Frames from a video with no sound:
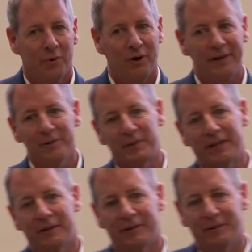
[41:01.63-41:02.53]
Well, I don't know.
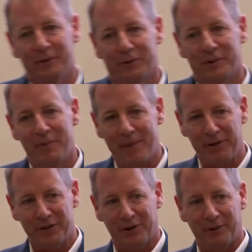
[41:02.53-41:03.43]
But you, you know, the map
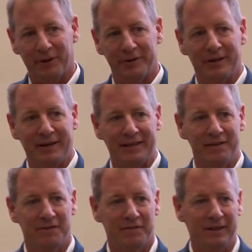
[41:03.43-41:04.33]
I showed up there in, in
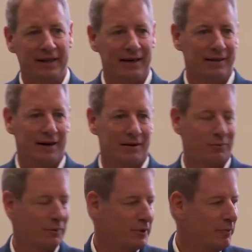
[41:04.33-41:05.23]
nineteen fifteen had, I don't
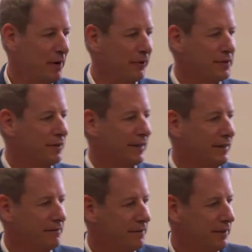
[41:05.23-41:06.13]
know, what was the population in
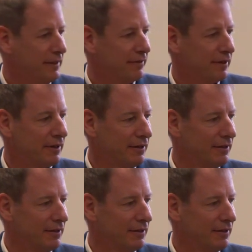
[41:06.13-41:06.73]
nineteen fifteen, do you think?